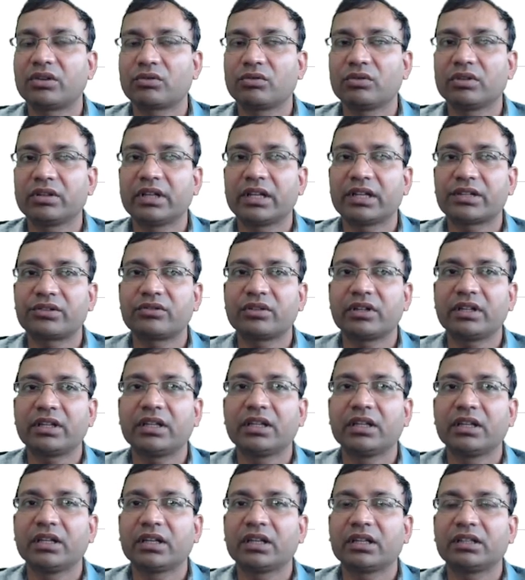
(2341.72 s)
to control
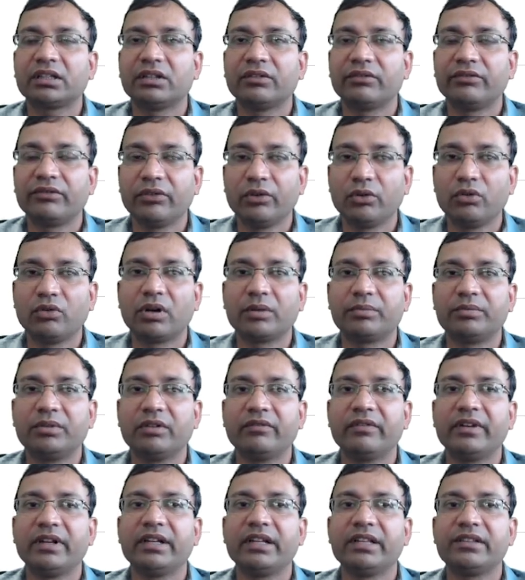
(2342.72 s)
actually the
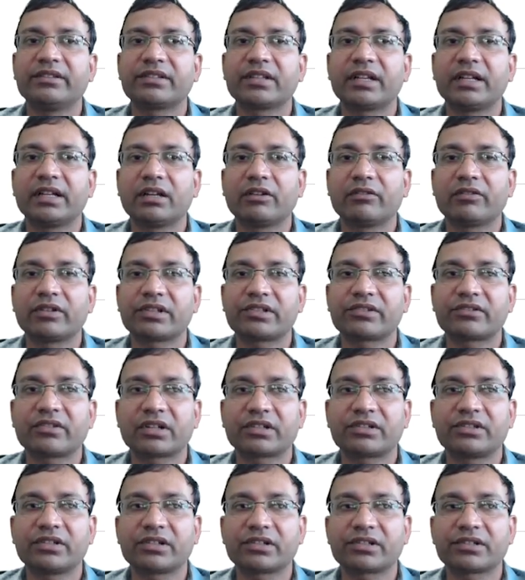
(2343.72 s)
flow of the wind inside
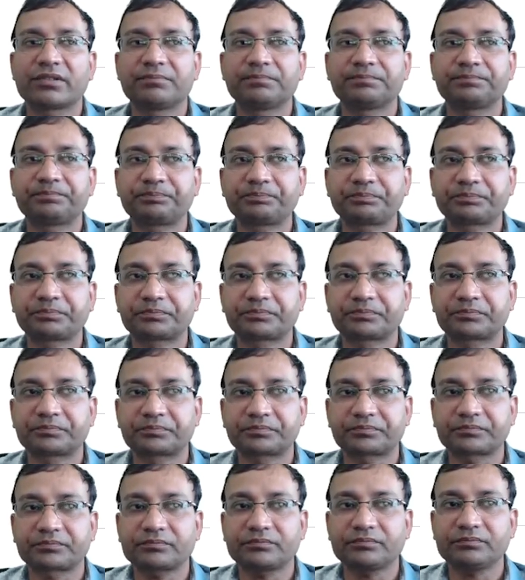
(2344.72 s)
our structures.
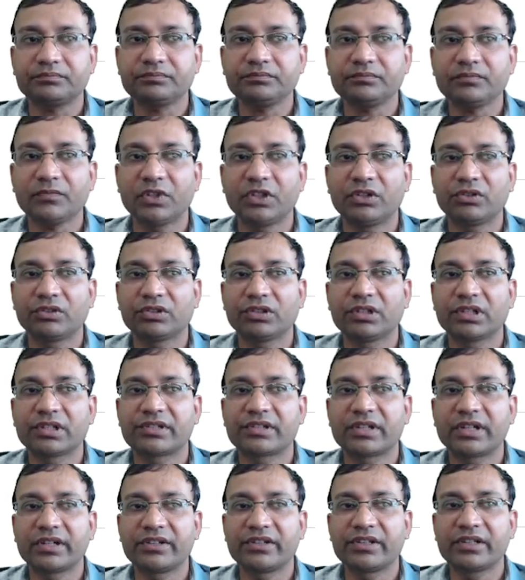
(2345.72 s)

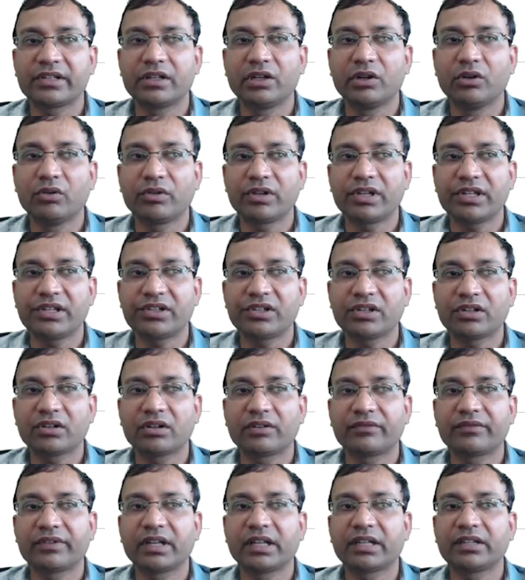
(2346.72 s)
The strategic
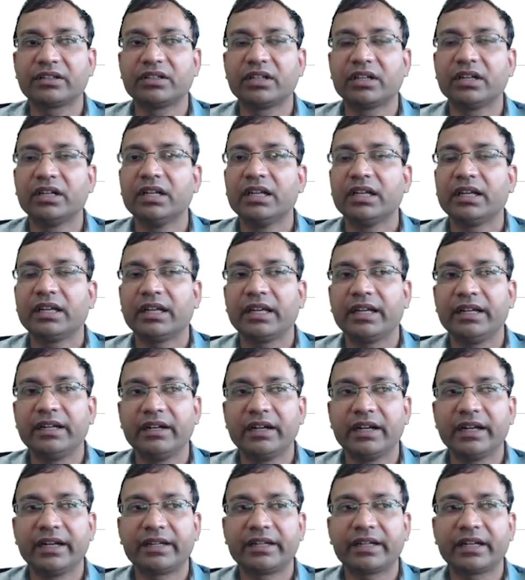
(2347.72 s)
location of like the
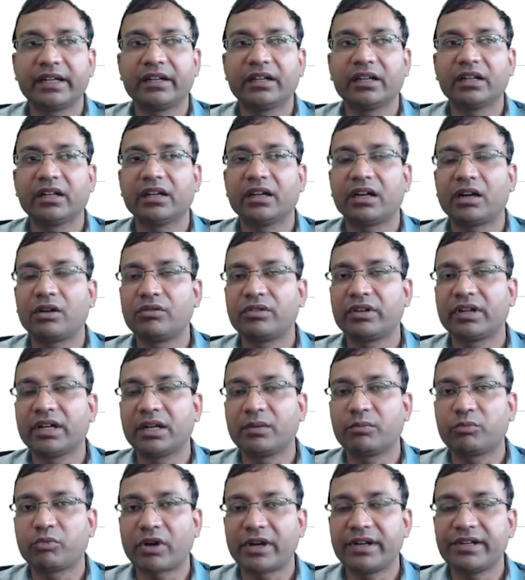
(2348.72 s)
inlet and
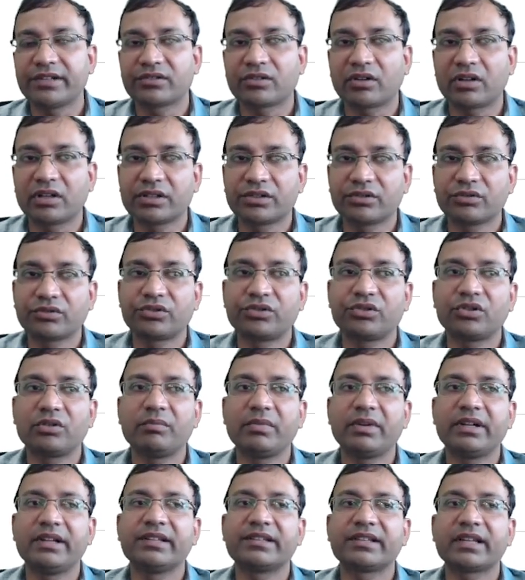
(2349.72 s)
outlet points
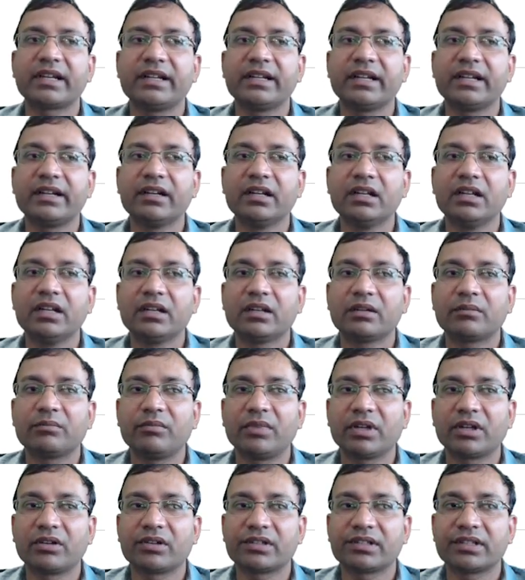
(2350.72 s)
also should be decided,
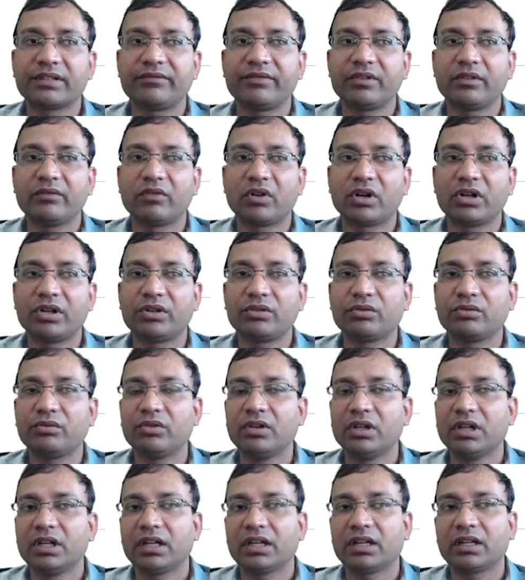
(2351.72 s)
because if you
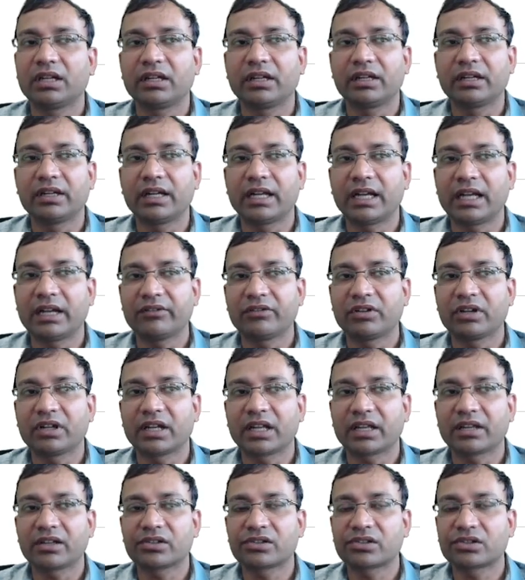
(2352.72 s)
want to
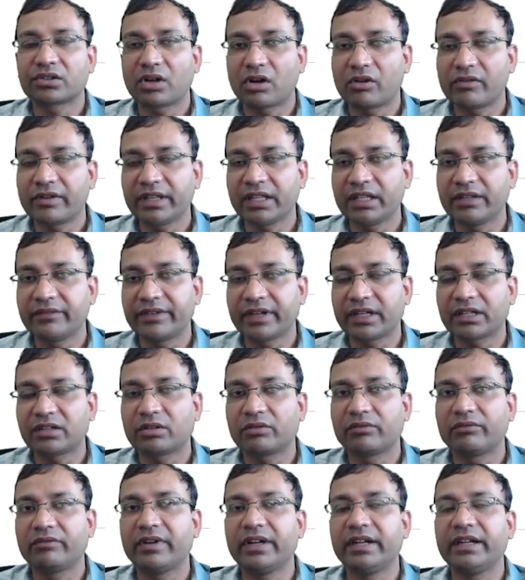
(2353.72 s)
have a, like a
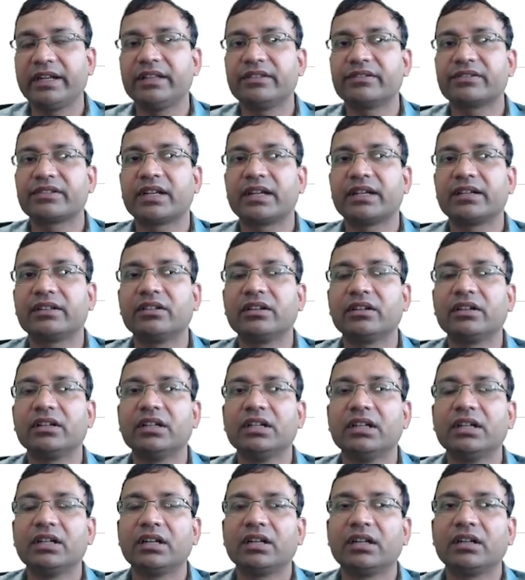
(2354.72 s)
scouring effect of wind
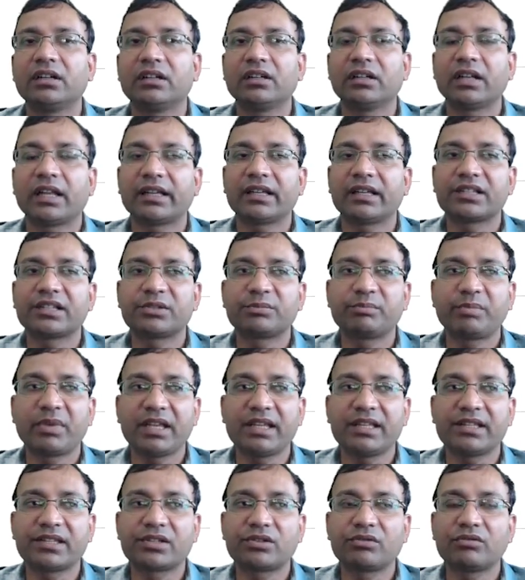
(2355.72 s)
inside the like
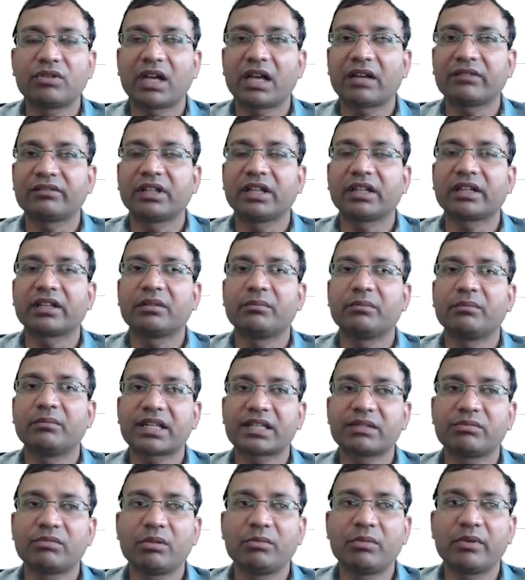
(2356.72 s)
a space, to have the
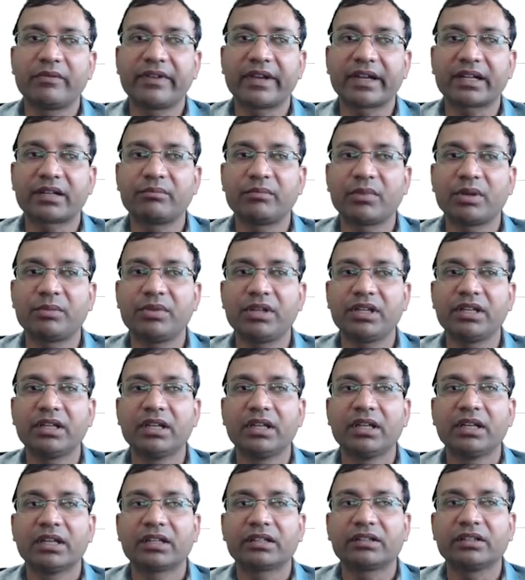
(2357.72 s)
like a maximum effect,
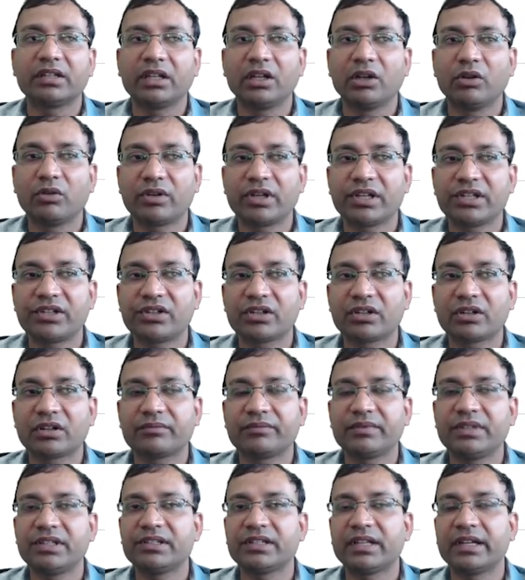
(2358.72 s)
maybe the
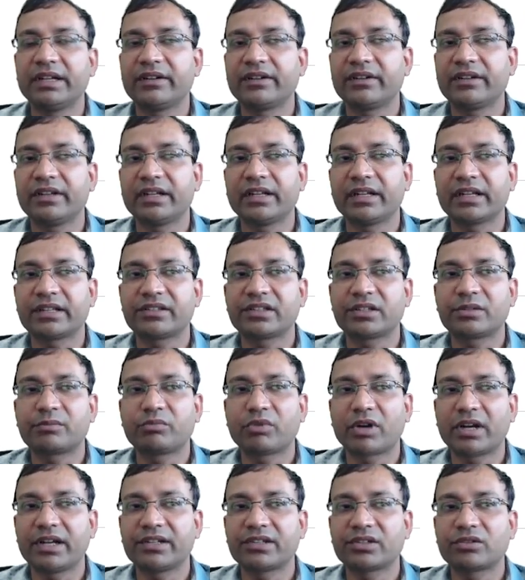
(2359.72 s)
location of these entry and
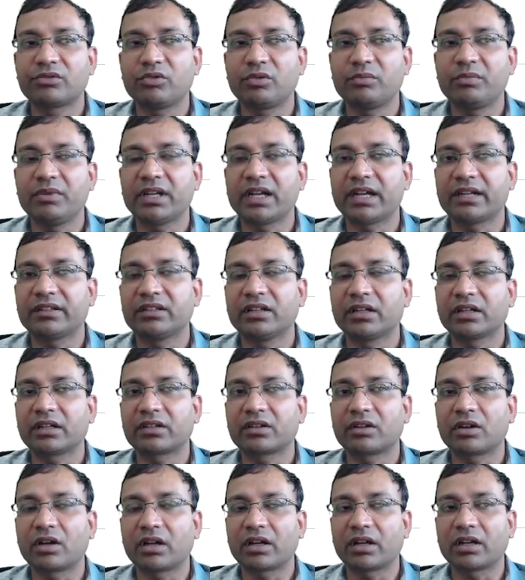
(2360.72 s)
exit points could be
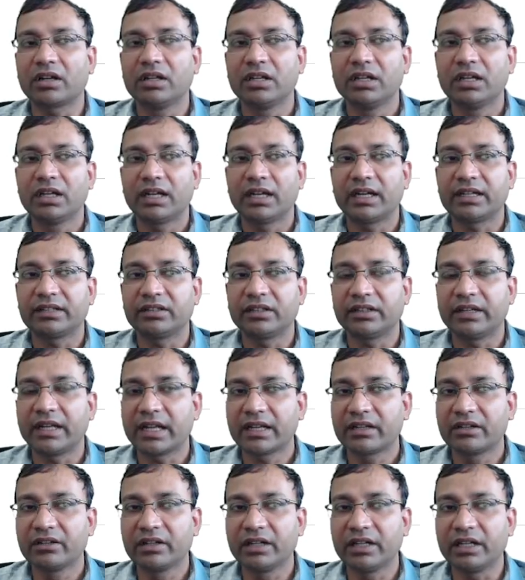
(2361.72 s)
at the
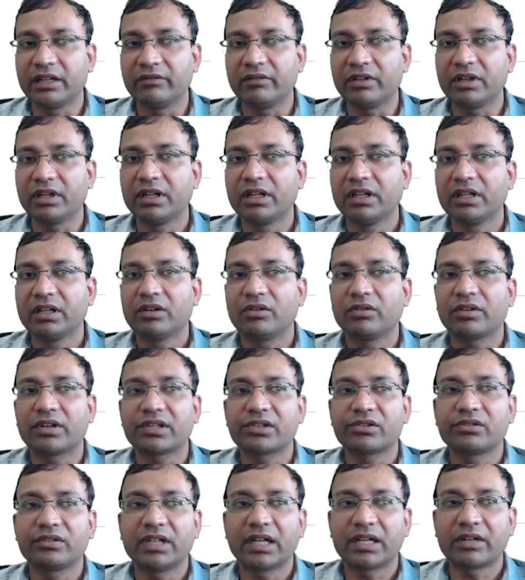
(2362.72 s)
diagonal level.
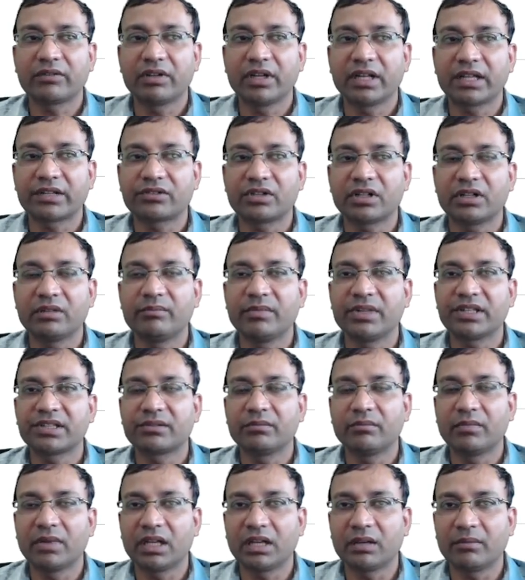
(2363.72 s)
Okay, so that will
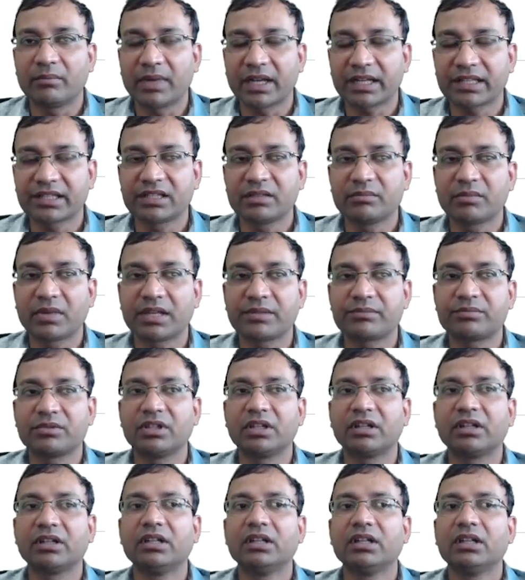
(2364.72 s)
actually
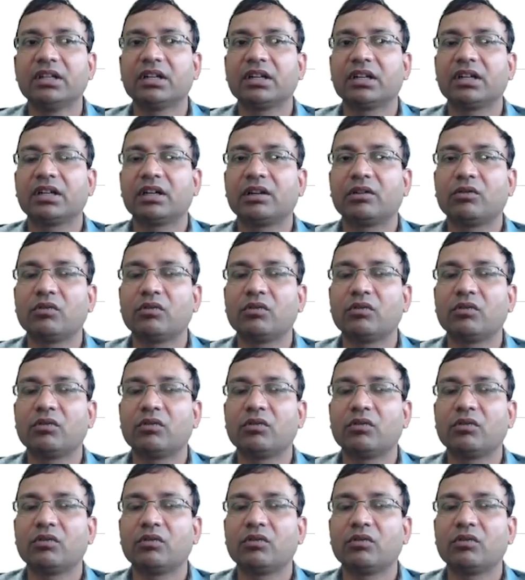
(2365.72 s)
maximize the